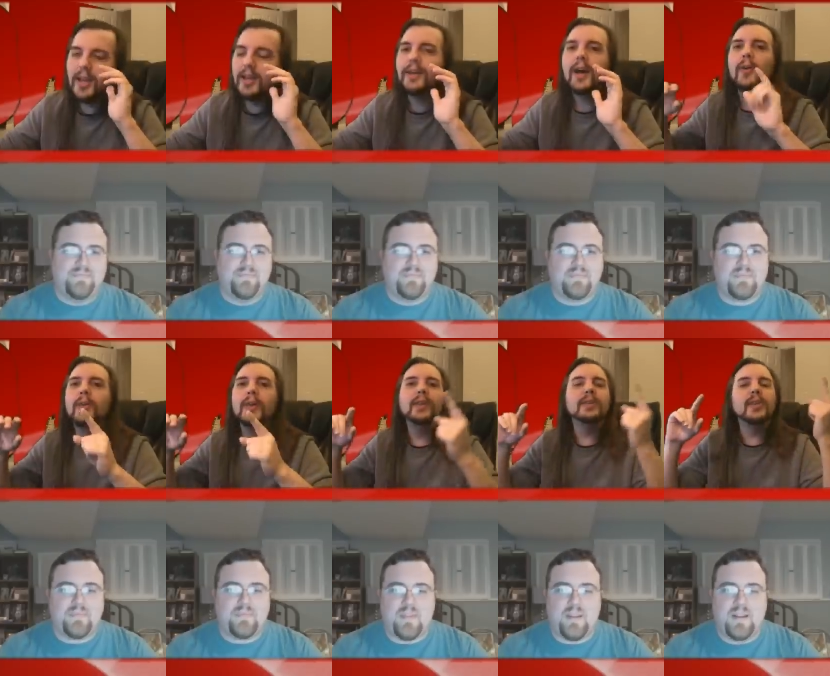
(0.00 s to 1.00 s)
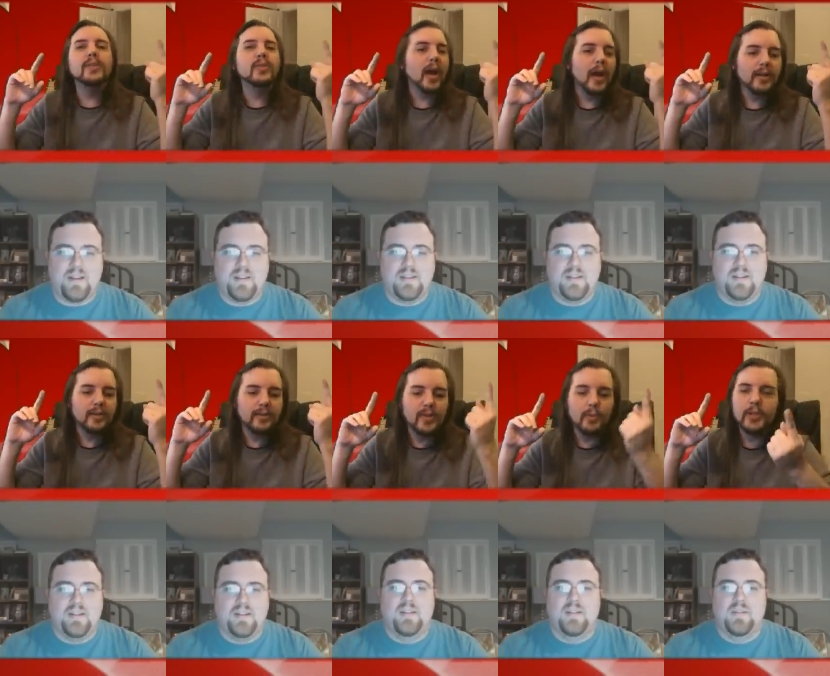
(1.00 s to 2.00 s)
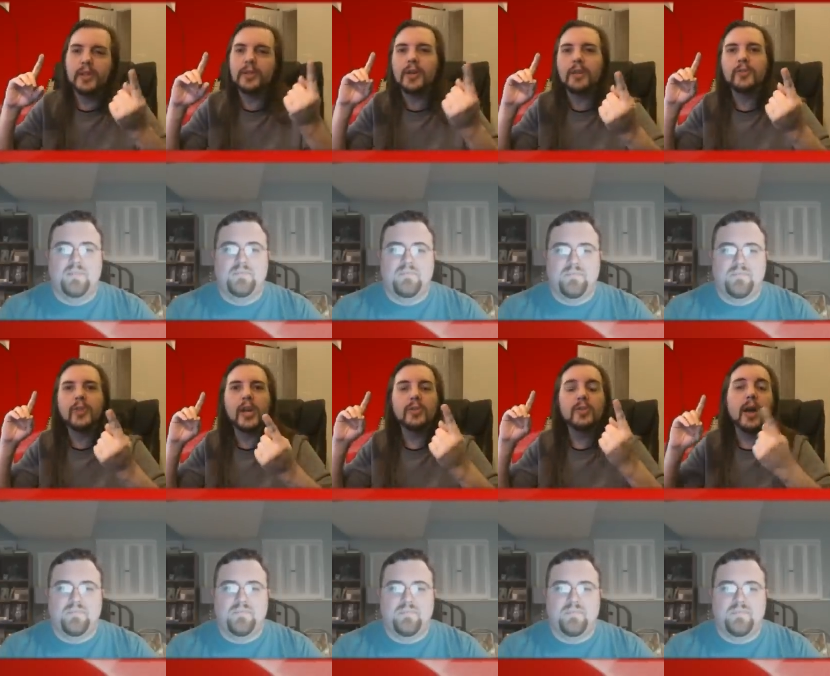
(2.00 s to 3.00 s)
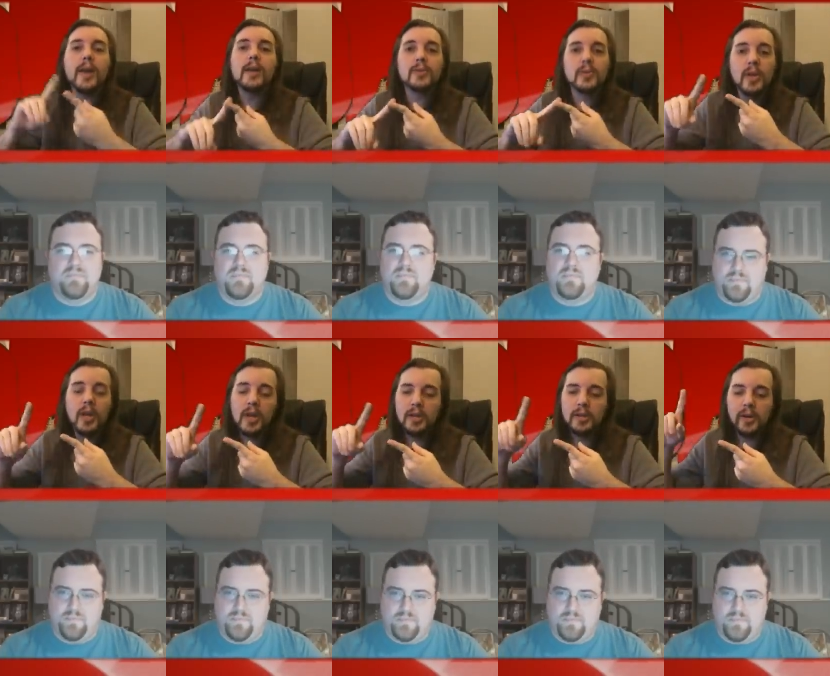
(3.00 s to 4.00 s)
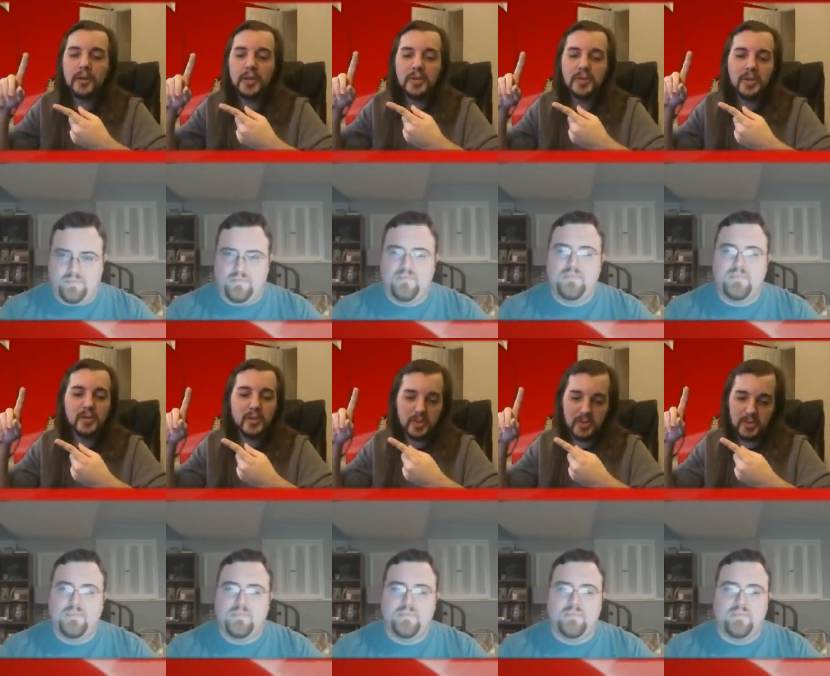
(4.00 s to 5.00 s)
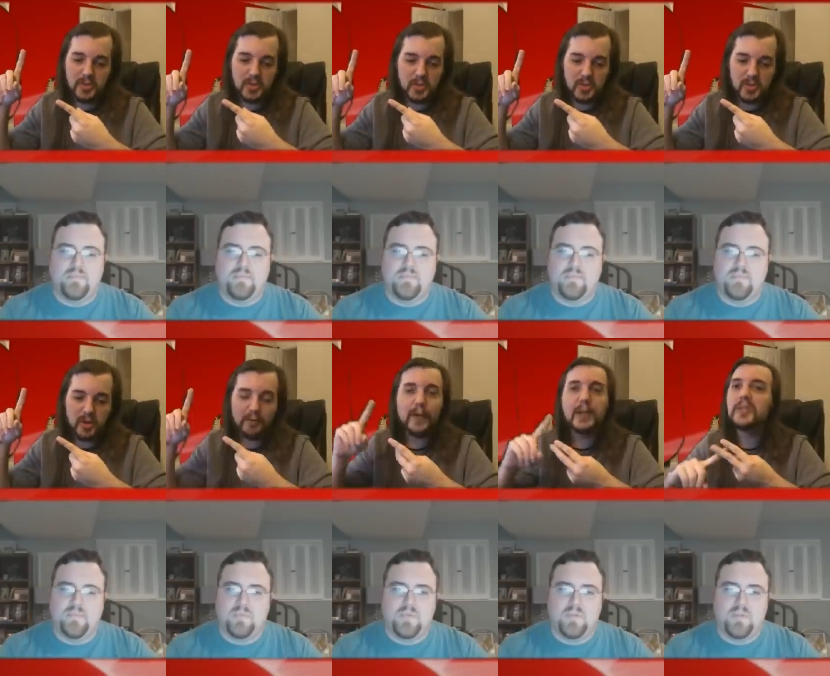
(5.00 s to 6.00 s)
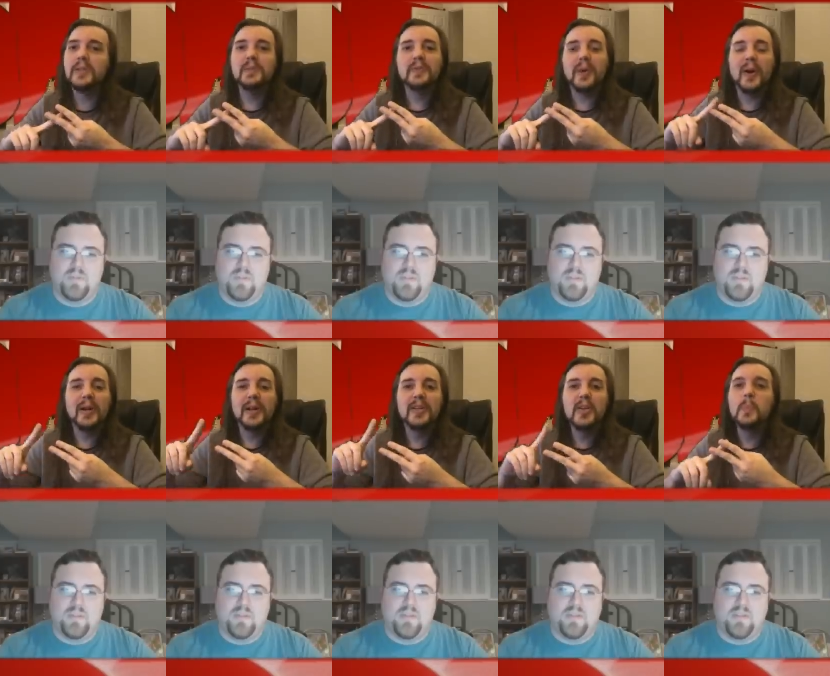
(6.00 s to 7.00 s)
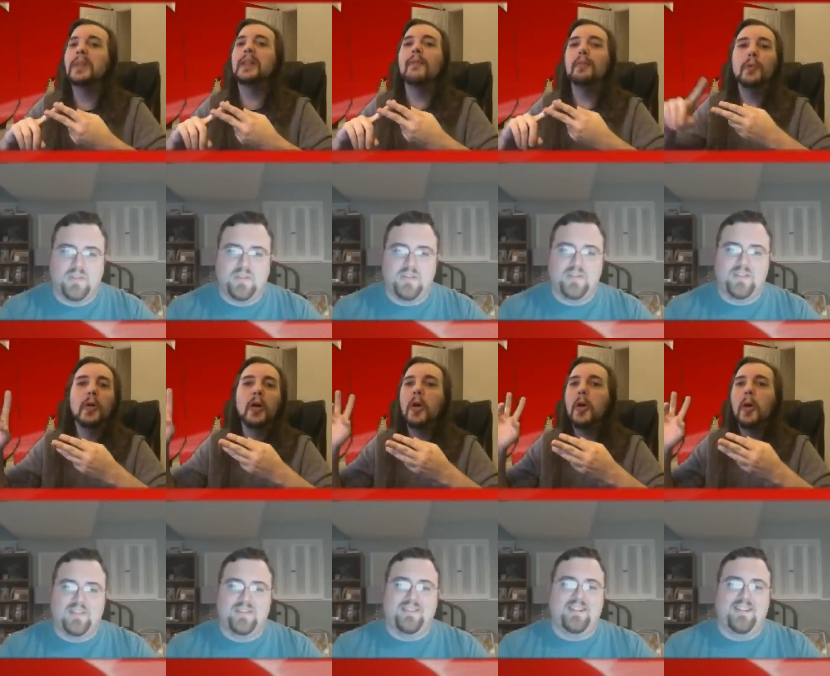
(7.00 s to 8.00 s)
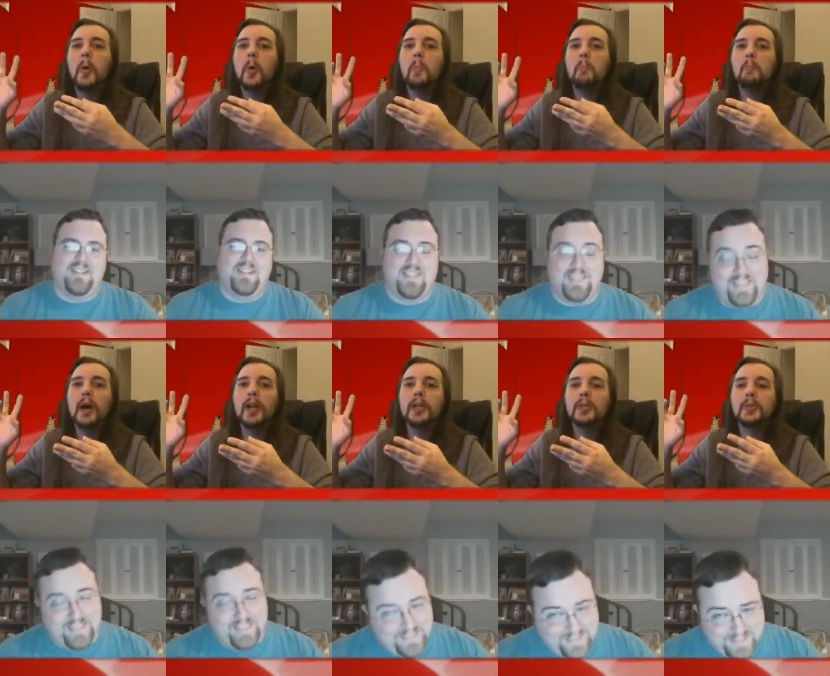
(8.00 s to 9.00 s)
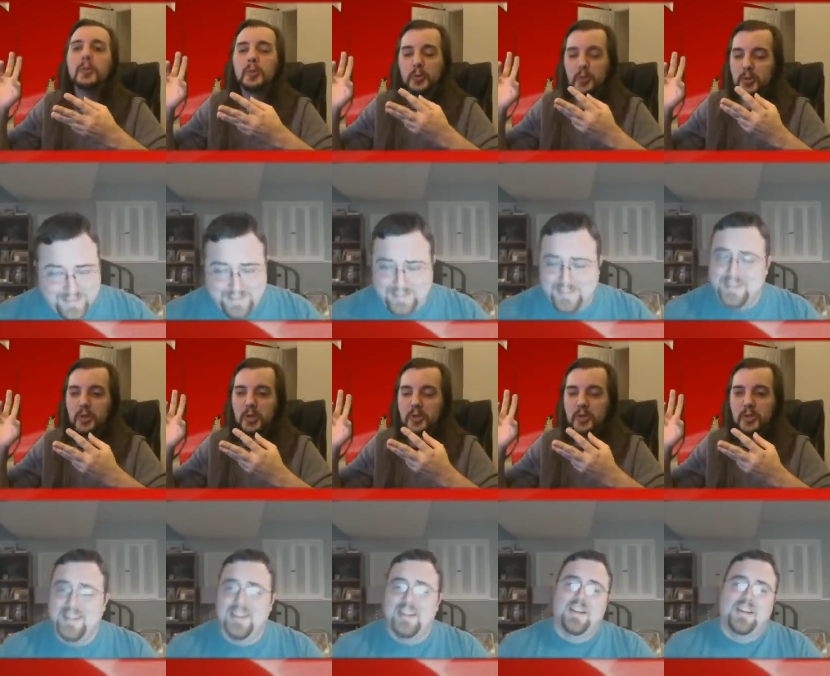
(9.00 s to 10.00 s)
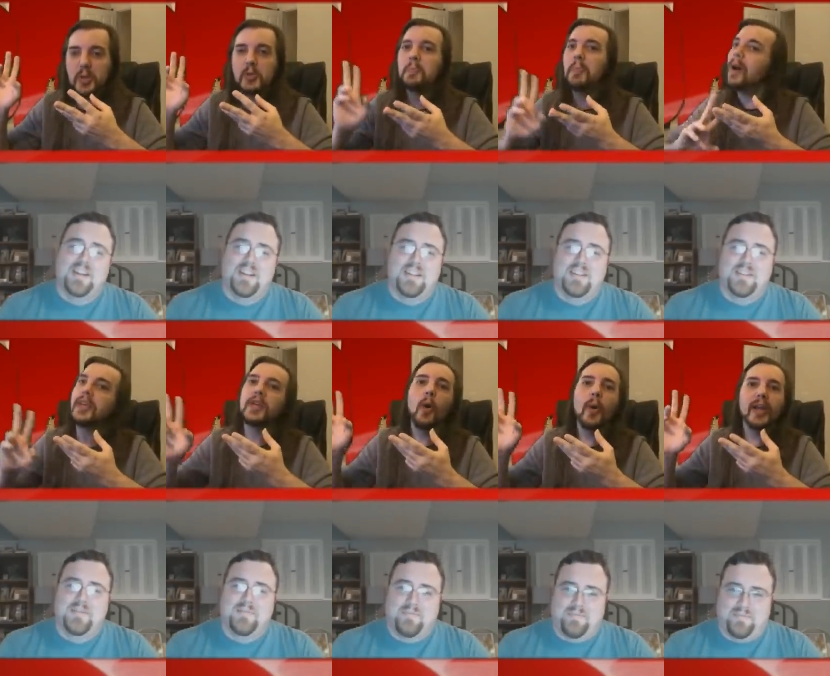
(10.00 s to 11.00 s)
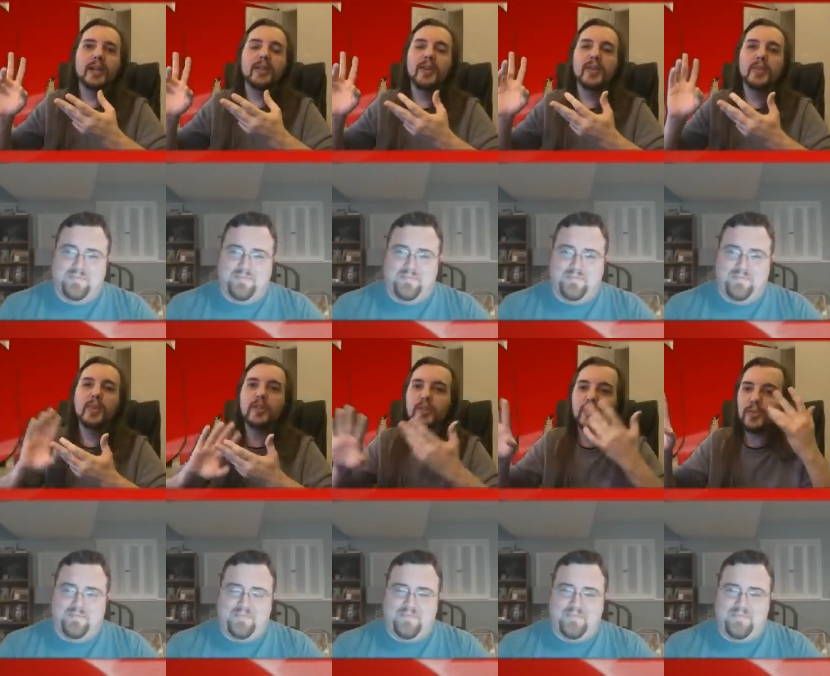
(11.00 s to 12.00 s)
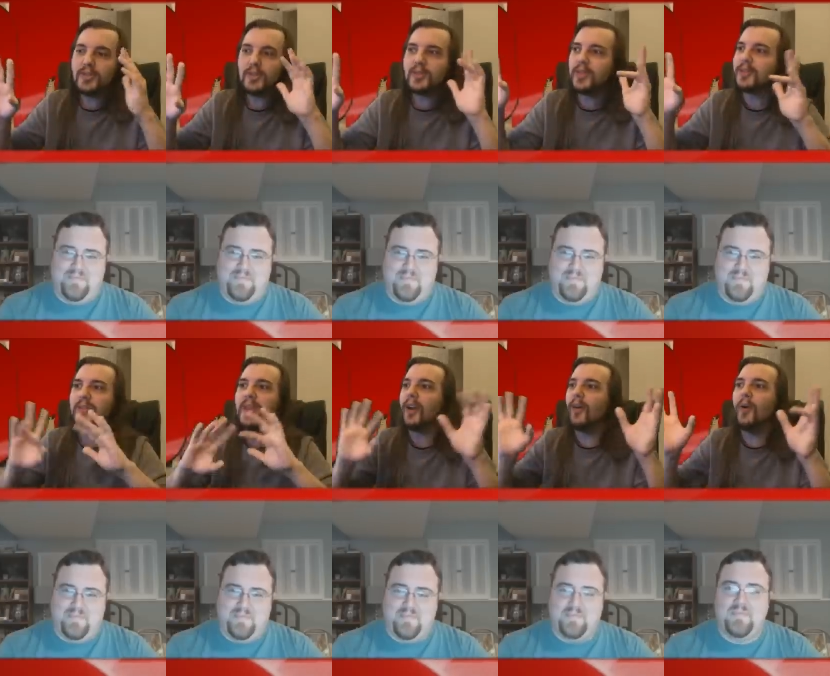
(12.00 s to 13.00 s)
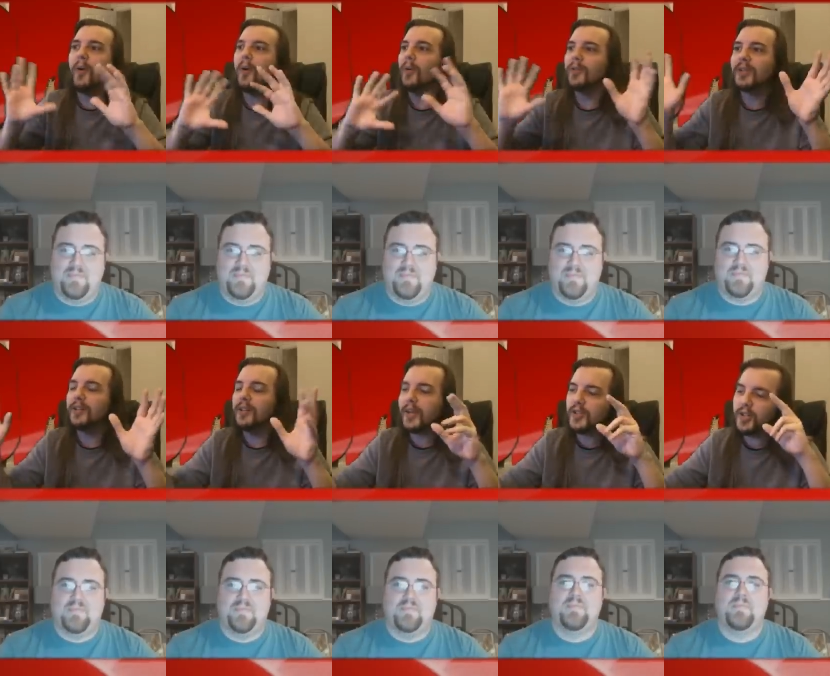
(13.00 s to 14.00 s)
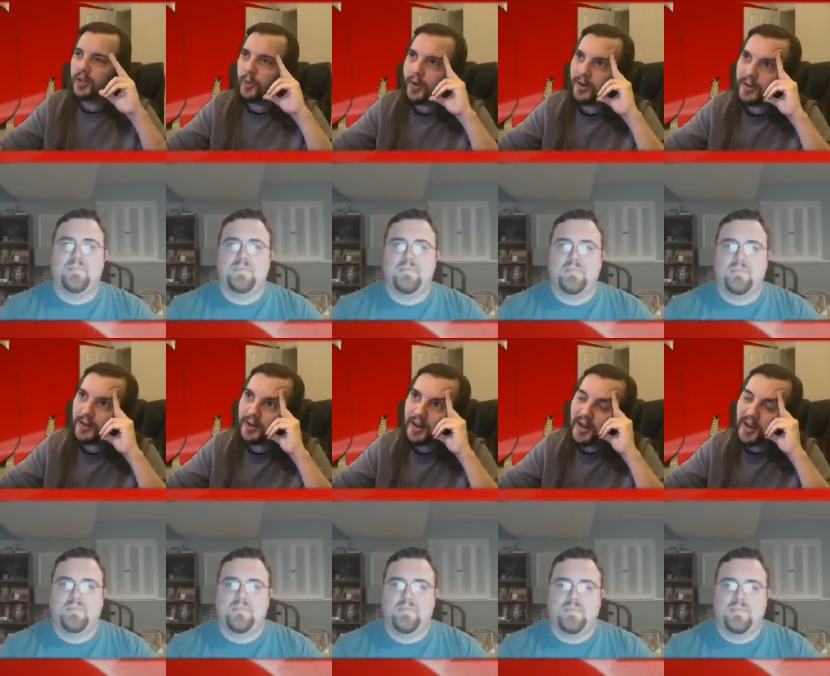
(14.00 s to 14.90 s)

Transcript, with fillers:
Speaker 1: Not only is this I someone doesn't understand science. Not only is this just offensive on a human level, but it's it's there's money going into this, which is, so this is this has got a whole collection going on here.